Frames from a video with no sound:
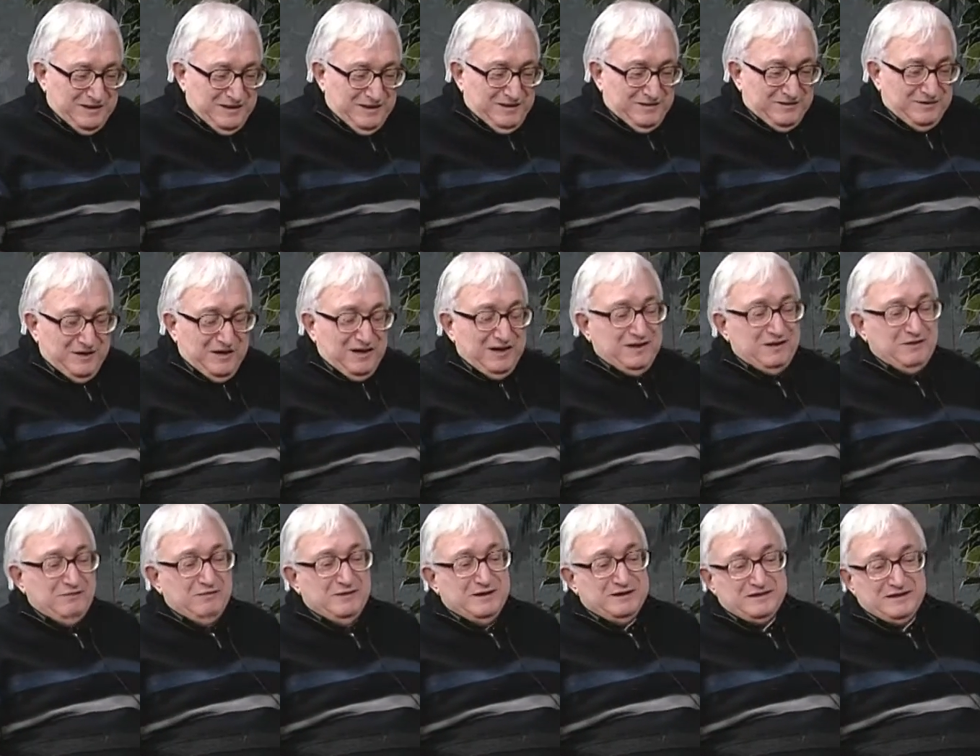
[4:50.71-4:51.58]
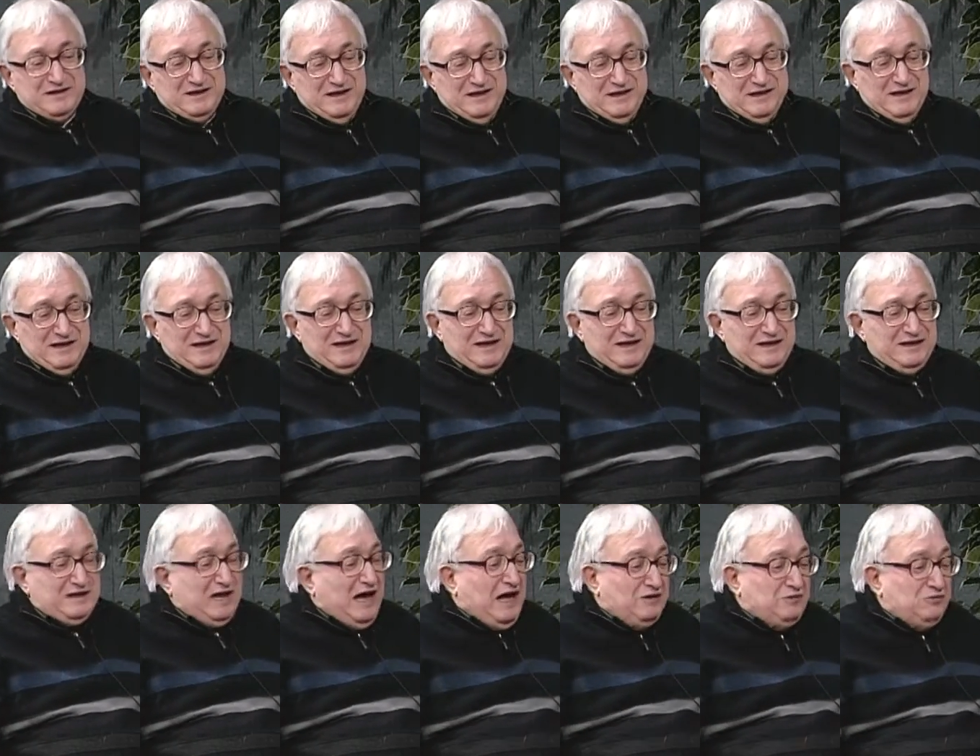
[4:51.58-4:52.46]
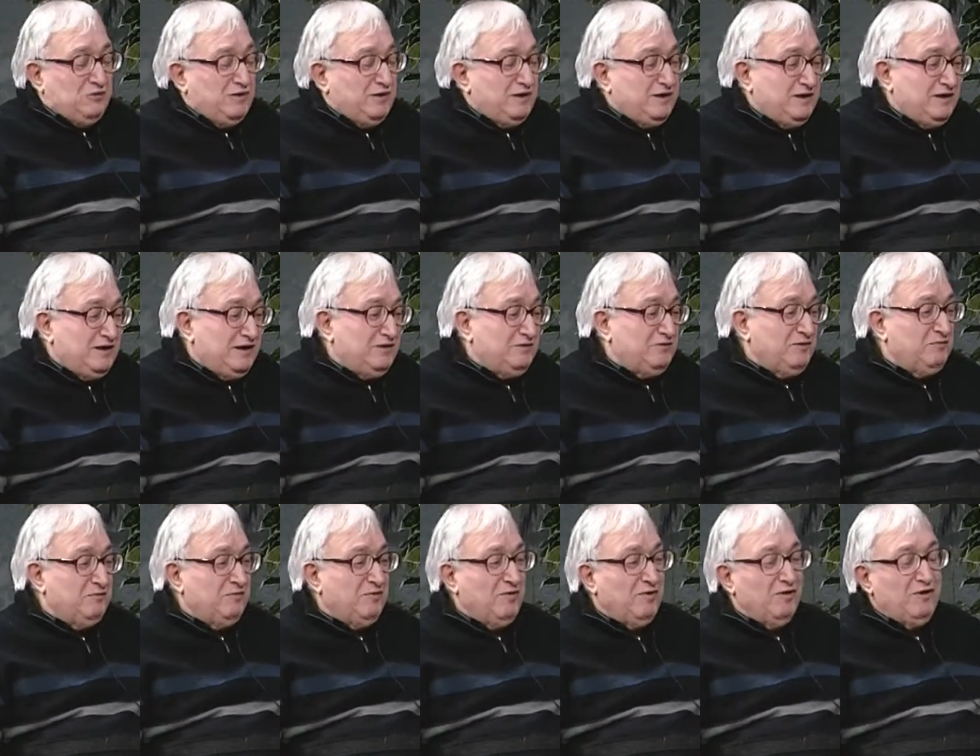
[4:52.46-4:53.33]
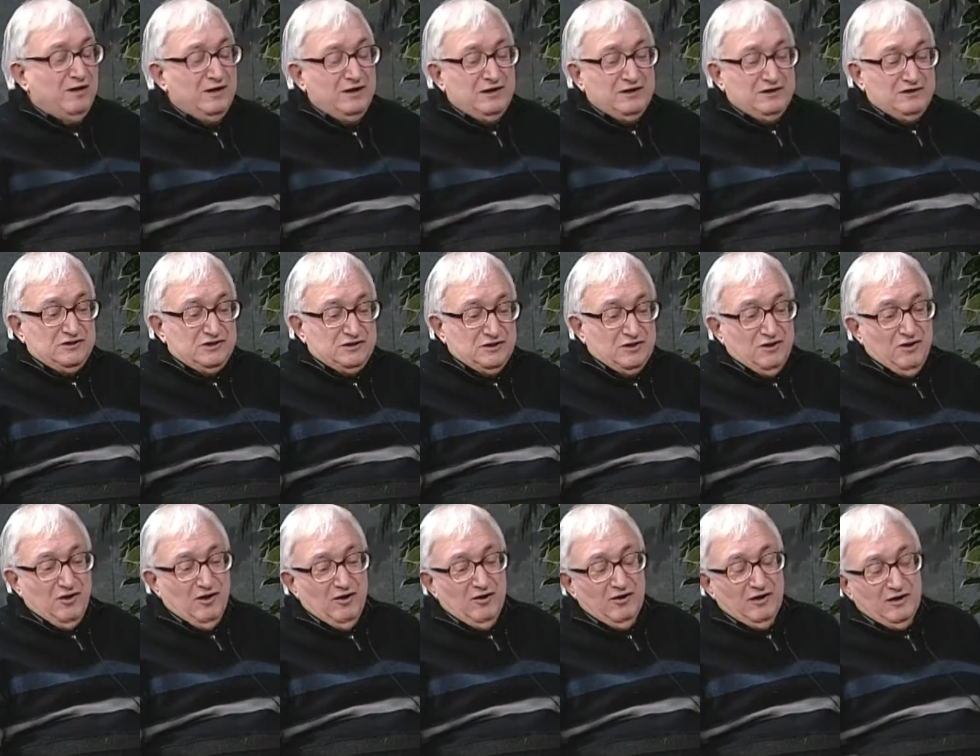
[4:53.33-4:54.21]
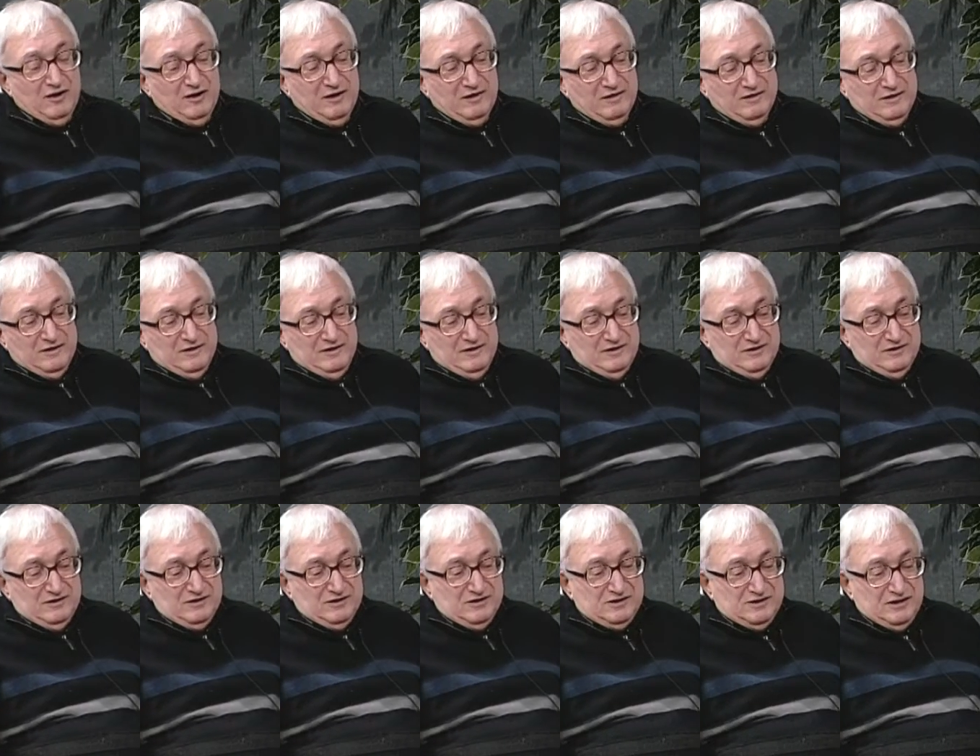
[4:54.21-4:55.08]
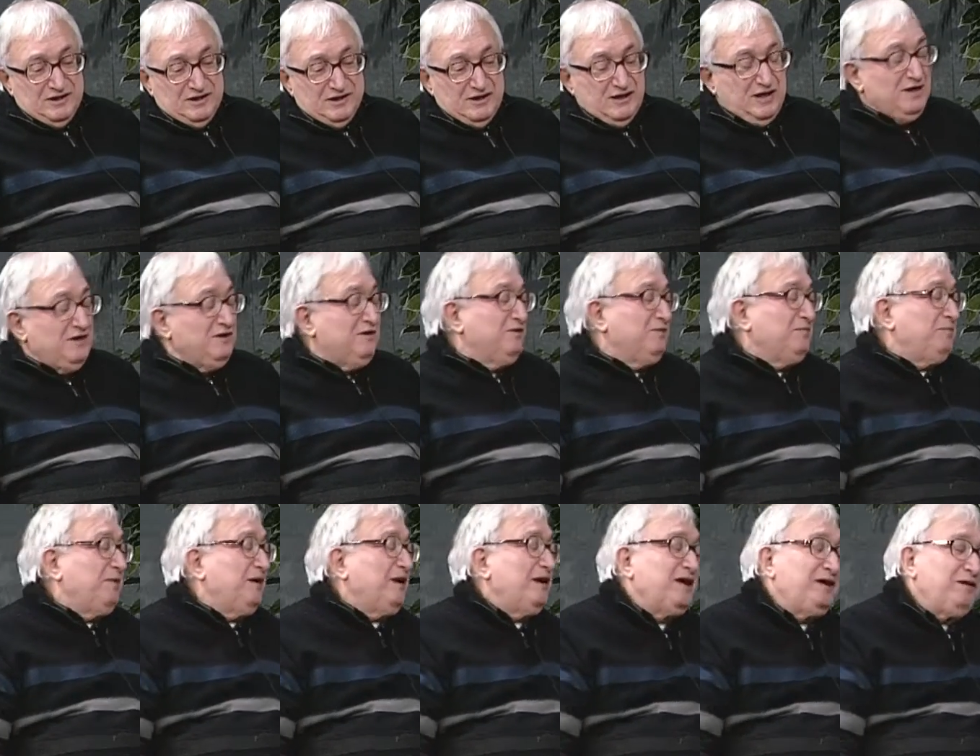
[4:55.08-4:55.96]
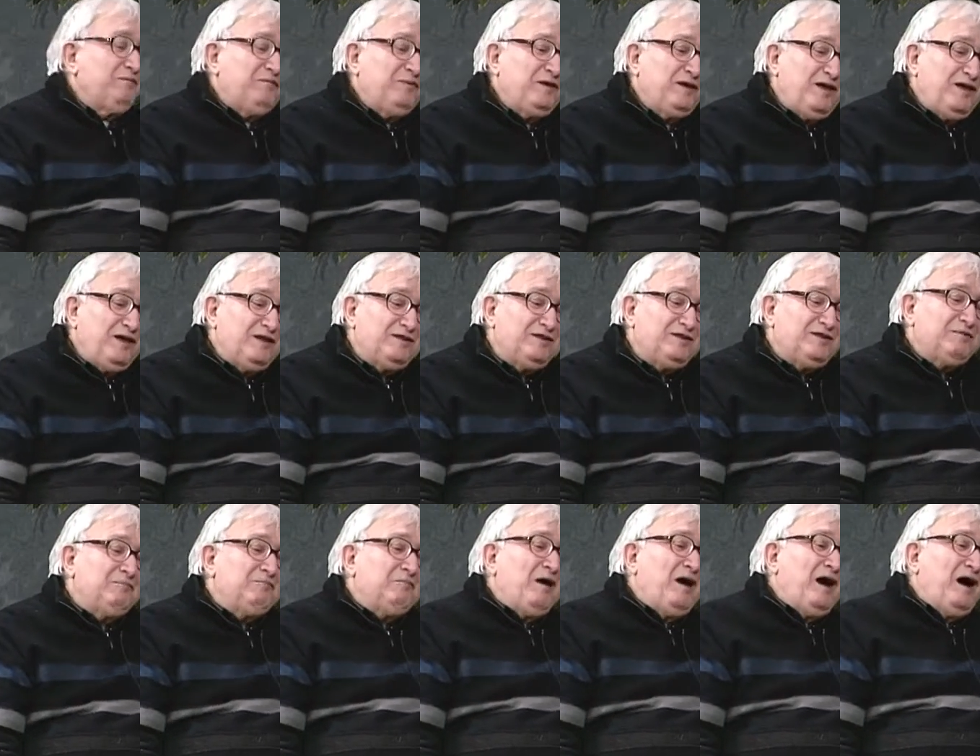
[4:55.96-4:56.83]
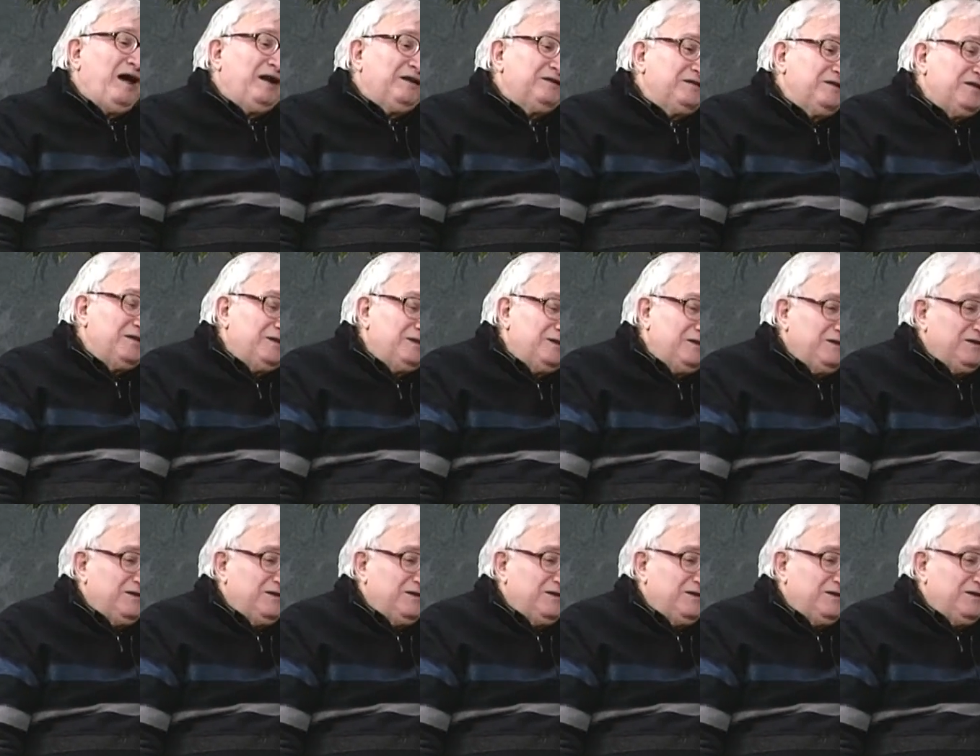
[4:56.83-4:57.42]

Then there was another lady, I don't hear no more. She called and she said, can you play me Eddie Martin?